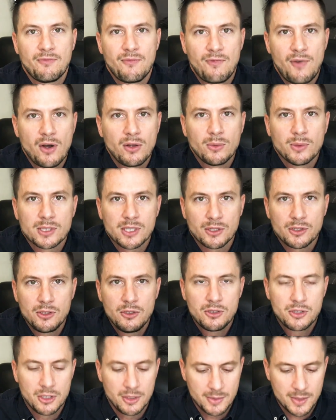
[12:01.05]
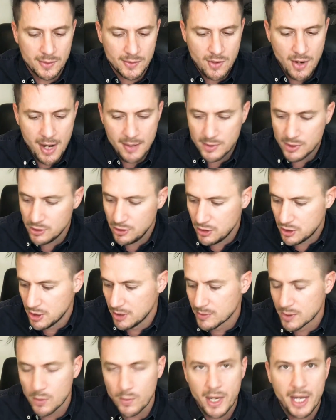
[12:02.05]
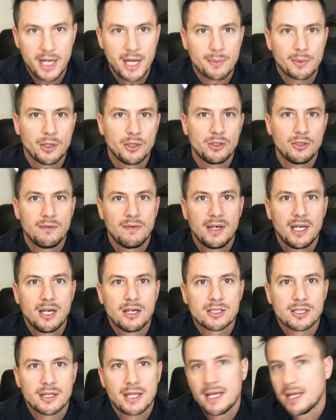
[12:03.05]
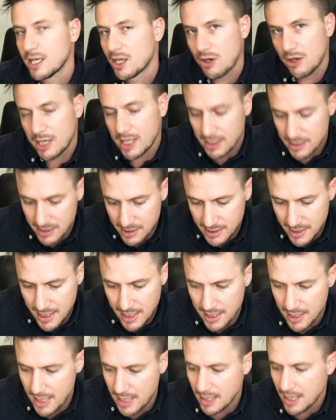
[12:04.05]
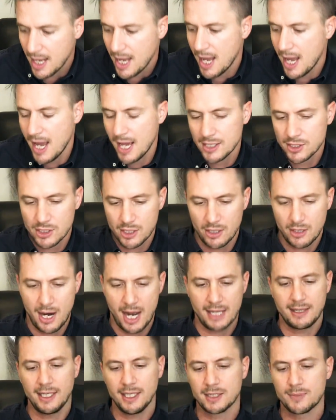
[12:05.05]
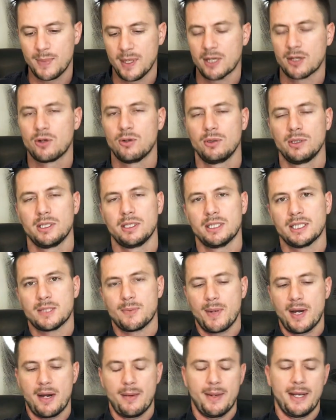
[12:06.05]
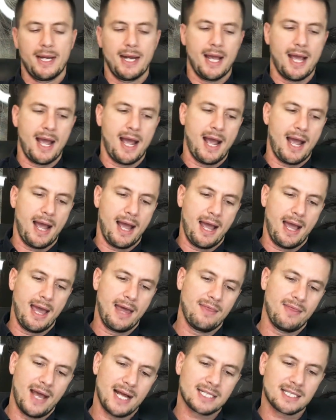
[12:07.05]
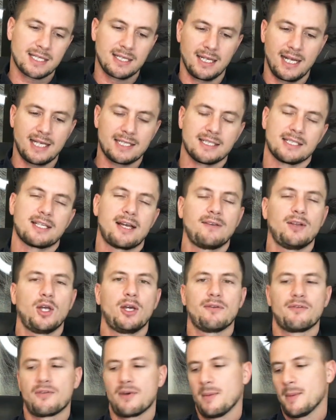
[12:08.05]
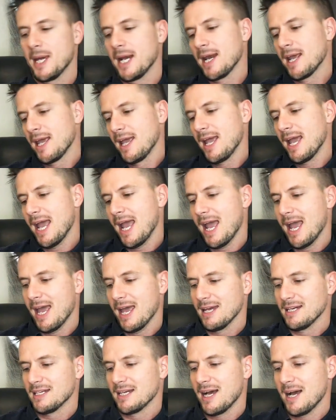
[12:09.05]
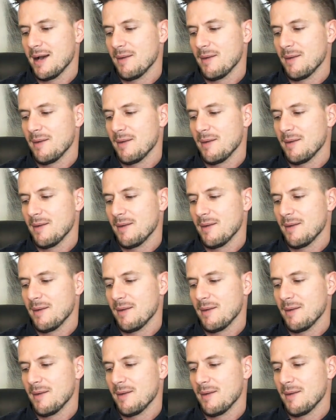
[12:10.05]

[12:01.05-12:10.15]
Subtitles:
followers on YouTube, subscribers on YouTube. So when I upload new videos on there, they're going to get to see it. And so I think it's been a cool little experiment. That's the lessons I learned from it. And